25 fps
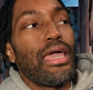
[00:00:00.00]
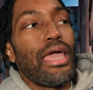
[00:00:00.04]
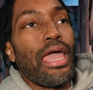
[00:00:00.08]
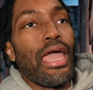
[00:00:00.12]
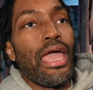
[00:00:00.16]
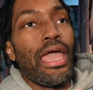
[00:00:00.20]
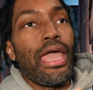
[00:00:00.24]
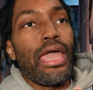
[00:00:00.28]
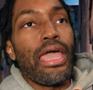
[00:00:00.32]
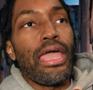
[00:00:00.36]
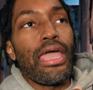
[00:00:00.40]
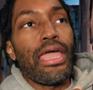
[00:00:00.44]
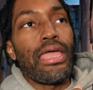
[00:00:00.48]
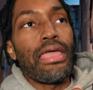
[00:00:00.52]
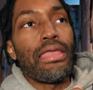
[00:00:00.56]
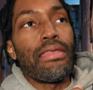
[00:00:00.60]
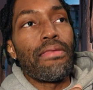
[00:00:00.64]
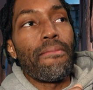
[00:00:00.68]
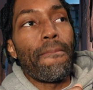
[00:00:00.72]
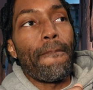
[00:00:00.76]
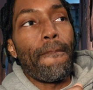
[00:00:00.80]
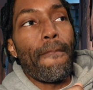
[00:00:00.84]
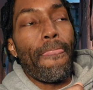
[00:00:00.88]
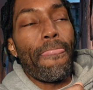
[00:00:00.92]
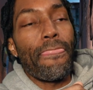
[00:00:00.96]
and
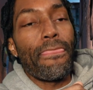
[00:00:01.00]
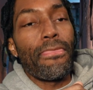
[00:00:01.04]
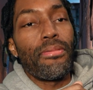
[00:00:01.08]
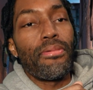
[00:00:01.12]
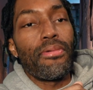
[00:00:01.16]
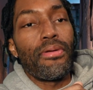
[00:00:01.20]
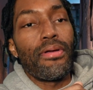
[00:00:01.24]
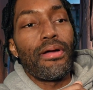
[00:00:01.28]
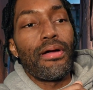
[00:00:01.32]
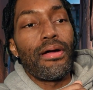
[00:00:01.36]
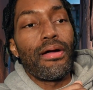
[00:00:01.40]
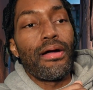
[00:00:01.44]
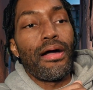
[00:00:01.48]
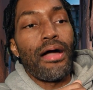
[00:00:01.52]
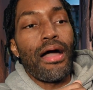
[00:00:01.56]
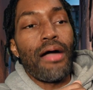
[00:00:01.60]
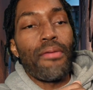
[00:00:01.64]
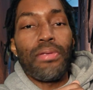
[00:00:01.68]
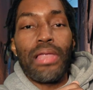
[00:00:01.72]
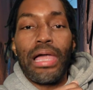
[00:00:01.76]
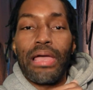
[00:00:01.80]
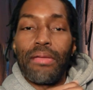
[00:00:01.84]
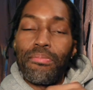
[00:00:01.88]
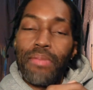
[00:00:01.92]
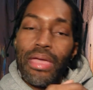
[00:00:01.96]
I'd
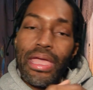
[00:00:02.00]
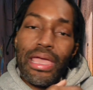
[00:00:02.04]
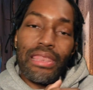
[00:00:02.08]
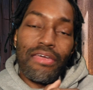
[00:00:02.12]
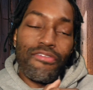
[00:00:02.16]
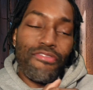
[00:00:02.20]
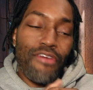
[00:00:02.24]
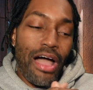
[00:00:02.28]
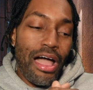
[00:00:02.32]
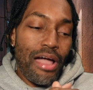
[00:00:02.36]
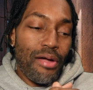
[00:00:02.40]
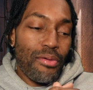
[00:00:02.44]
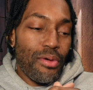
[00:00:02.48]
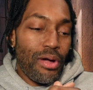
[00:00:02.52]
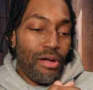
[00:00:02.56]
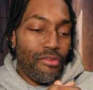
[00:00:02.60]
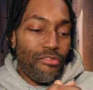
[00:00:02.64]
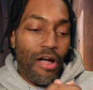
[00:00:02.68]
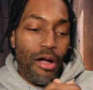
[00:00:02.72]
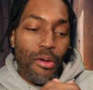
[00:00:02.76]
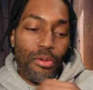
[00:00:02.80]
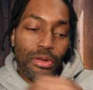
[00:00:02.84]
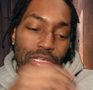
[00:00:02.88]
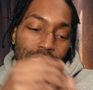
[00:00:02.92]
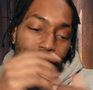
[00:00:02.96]
be like, man, if I
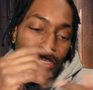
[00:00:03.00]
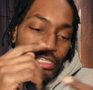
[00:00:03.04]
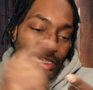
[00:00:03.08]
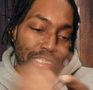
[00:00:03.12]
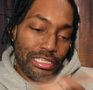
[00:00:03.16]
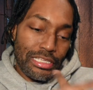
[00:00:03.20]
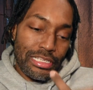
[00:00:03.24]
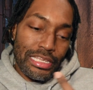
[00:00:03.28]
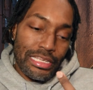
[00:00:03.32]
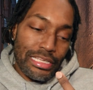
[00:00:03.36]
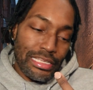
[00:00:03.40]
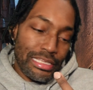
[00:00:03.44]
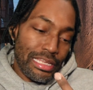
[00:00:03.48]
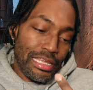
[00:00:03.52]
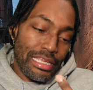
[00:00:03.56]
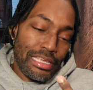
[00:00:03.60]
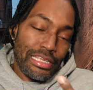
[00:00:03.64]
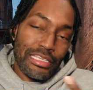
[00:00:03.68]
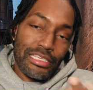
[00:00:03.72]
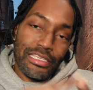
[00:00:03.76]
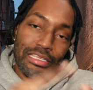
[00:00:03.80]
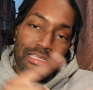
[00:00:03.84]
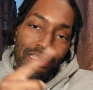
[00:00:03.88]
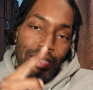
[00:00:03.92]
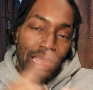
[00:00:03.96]
would have just did
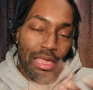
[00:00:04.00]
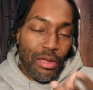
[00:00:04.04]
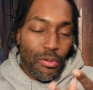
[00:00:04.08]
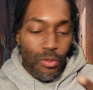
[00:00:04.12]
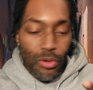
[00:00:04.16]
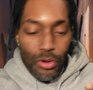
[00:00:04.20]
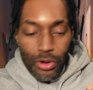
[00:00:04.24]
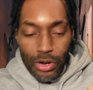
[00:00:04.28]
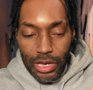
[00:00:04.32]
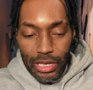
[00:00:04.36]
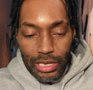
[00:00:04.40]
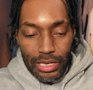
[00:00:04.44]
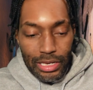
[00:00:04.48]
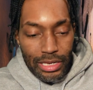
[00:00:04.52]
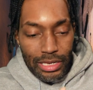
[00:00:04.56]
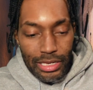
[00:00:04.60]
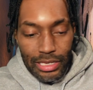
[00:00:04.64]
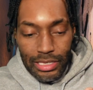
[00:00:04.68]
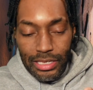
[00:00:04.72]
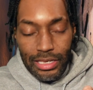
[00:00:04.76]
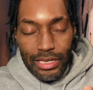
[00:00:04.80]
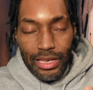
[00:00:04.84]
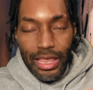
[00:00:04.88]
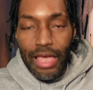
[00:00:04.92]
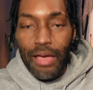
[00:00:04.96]
this, networking and
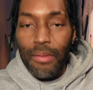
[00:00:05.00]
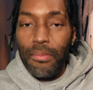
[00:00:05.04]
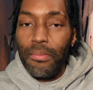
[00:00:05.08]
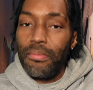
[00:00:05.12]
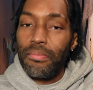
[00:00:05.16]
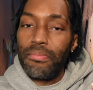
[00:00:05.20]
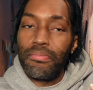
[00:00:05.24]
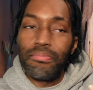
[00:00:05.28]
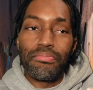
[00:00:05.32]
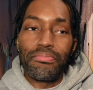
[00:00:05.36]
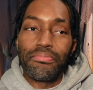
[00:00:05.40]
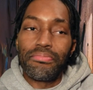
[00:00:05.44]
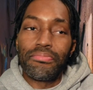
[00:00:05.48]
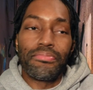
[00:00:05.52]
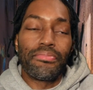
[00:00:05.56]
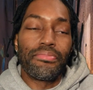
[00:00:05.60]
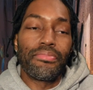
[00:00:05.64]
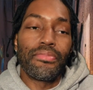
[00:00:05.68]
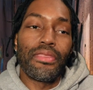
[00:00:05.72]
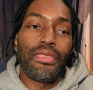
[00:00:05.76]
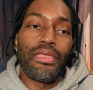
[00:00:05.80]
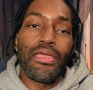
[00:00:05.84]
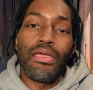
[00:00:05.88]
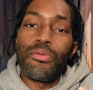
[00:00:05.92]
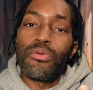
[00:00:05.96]
this and that,
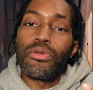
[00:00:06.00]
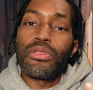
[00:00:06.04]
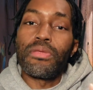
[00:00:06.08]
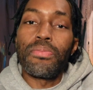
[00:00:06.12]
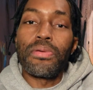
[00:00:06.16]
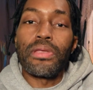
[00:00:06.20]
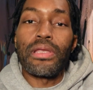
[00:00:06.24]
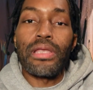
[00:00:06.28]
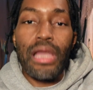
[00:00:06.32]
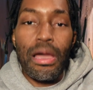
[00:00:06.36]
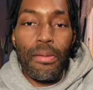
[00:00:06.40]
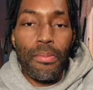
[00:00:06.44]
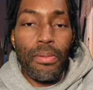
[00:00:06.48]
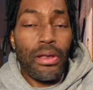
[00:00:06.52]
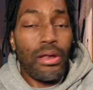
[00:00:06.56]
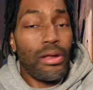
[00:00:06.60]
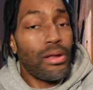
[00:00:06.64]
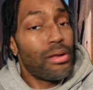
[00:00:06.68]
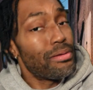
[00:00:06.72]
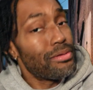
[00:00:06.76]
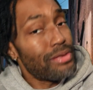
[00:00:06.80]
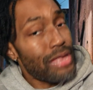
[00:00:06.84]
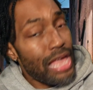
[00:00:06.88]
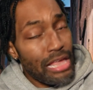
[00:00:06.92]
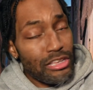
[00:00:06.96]
it would have been a lot better.
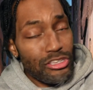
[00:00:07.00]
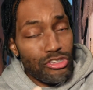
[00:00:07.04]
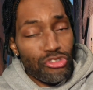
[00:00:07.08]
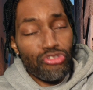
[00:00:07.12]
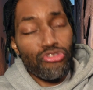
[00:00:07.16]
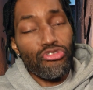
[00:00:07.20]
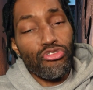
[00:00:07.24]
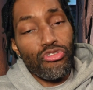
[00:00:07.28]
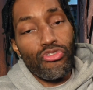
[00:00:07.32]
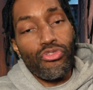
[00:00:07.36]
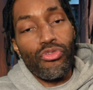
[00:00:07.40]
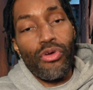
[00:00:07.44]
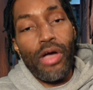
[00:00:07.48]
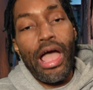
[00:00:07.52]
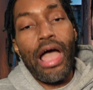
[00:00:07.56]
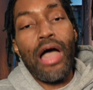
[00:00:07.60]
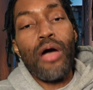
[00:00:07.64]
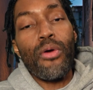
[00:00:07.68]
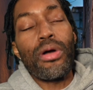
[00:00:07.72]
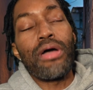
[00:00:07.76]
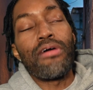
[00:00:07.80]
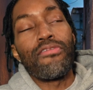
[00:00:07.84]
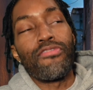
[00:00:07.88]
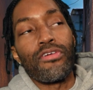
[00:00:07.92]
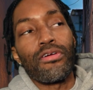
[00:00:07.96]
That's true.
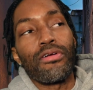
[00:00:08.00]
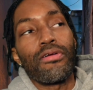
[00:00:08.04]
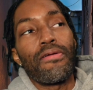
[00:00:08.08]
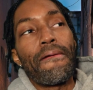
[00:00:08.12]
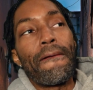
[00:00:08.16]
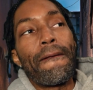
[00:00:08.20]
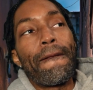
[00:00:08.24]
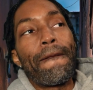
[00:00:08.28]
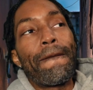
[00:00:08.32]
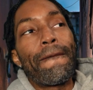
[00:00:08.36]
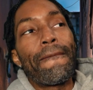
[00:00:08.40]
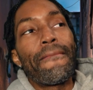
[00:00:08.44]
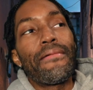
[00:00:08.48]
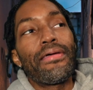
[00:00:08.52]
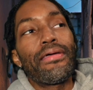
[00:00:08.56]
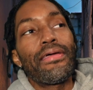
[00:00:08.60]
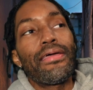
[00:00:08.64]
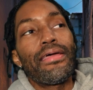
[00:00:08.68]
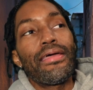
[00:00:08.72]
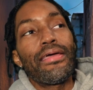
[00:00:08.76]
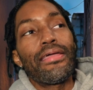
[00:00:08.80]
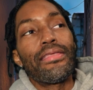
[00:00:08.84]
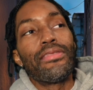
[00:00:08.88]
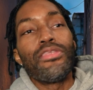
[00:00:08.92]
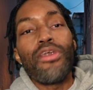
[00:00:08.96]
However,
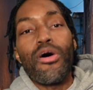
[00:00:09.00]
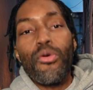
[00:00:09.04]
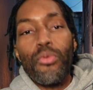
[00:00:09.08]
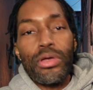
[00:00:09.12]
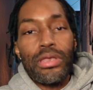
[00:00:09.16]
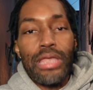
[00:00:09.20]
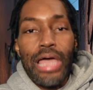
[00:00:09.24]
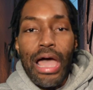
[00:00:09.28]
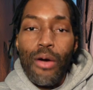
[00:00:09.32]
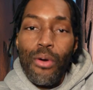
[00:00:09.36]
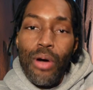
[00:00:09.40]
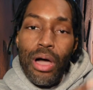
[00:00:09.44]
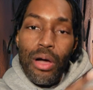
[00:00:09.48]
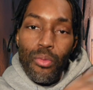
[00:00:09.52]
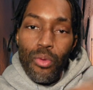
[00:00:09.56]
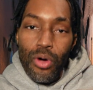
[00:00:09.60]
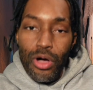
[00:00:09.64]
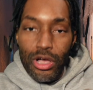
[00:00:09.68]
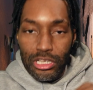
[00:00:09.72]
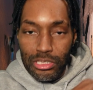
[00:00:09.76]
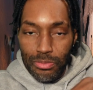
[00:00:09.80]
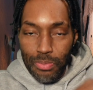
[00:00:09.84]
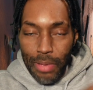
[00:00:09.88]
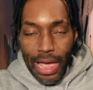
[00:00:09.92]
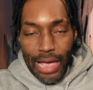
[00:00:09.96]
knowing how I
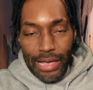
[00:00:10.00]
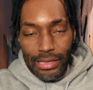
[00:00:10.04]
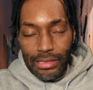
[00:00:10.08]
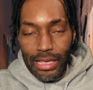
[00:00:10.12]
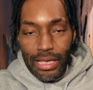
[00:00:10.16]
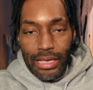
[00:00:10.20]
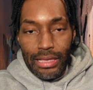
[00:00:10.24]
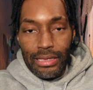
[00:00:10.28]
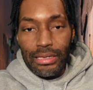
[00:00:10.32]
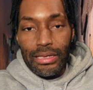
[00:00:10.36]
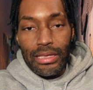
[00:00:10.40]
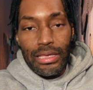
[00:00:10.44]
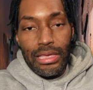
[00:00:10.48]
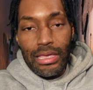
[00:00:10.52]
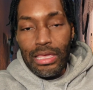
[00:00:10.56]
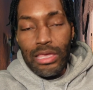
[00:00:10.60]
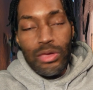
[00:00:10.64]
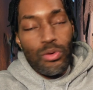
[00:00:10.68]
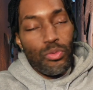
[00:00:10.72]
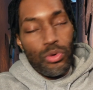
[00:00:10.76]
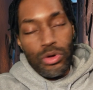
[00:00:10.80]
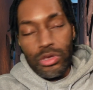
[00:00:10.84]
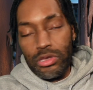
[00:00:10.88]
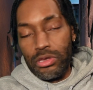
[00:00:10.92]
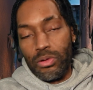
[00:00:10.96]
was back then,
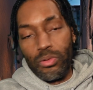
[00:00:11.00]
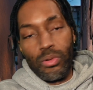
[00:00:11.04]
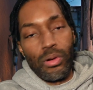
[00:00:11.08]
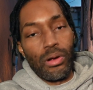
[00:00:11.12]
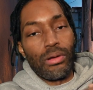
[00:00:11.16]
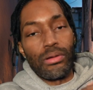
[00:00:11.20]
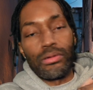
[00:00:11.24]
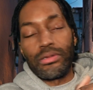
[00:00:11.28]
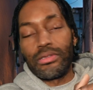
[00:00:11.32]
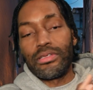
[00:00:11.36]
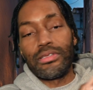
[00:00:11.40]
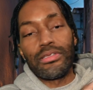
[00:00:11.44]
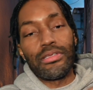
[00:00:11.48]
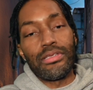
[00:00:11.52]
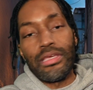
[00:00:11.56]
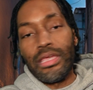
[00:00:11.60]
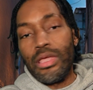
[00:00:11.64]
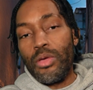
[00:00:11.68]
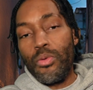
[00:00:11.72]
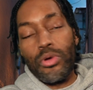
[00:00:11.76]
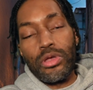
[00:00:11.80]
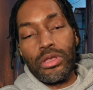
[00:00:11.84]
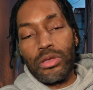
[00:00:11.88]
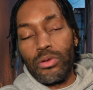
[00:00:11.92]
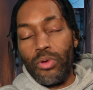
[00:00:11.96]
it wouldn't have worked.
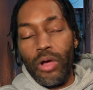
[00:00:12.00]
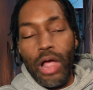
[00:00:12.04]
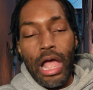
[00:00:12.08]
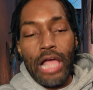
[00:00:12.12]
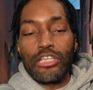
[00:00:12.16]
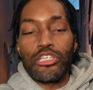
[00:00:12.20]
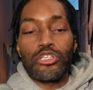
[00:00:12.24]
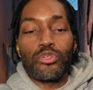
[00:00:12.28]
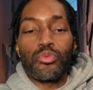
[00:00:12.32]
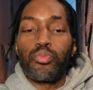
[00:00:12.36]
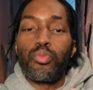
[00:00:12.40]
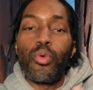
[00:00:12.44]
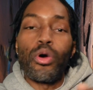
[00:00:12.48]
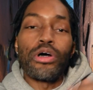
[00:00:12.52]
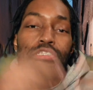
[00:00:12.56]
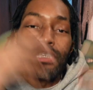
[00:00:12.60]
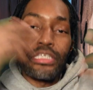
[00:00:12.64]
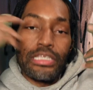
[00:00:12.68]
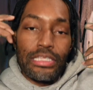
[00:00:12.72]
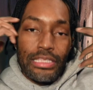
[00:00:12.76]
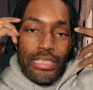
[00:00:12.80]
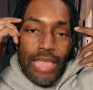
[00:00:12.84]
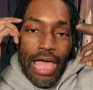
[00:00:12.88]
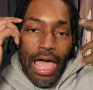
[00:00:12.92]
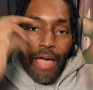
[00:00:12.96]
I just
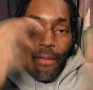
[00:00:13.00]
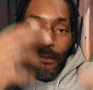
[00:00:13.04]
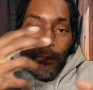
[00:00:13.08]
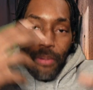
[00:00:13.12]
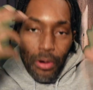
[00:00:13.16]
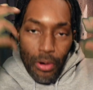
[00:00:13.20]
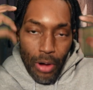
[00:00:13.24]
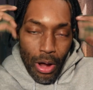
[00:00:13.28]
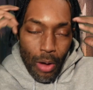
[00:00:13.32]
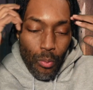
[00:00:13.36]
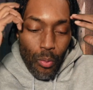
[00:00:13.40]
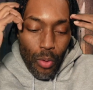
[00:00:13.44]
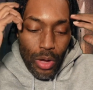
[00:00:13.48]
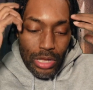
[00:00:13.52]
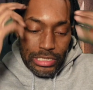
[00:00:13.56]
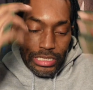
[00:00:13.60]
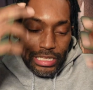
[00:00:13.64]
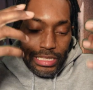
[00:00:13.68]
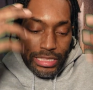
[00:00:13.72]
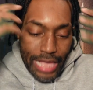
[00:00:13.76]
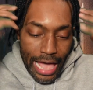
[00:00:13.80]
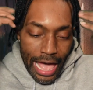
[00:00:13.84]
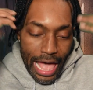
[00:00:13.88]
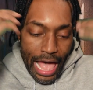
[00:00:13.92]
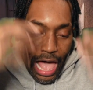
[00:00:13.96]
wasn't that
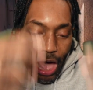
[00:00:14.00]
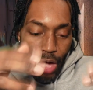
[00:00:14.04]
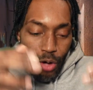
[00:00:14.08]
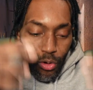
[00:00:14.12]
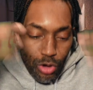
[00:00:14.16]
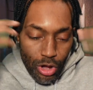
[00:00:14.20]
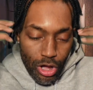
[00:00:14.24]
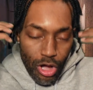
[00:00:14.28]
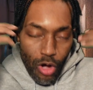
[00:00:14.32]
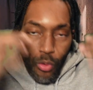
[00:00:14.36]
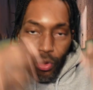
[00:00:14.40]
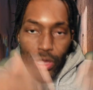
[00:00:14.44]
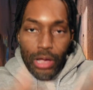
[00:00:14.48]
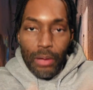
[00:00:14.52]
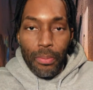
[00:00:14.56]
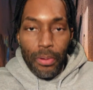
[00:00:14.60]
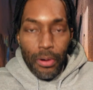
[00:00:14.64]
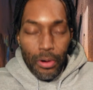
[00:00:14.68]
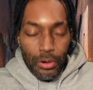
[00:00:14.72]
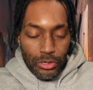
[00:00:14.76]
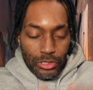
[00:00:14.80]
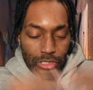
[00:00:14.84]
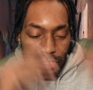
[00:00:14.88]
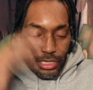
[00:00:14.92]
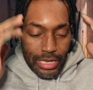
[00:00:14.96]
outgoing
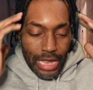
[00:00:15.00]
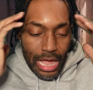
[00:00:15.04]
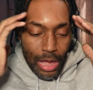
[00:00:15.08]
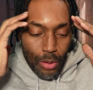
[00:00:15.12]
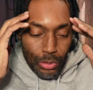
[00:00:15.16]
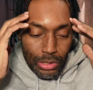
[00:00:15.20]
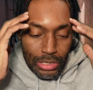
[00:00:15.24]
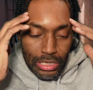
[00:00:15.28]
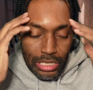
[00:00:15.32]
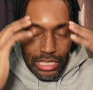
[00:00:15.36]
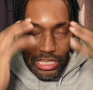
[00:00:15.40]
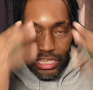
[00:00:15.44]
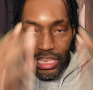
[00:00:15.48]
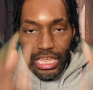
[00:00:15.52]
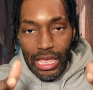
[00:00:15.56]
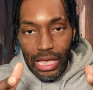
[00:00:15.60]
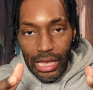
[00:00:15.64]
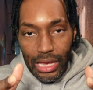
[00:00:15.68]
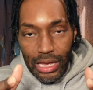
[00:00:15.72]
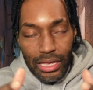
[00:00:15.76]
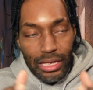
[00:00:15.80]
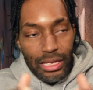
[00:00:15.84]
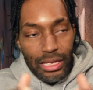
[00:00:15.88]
person that would think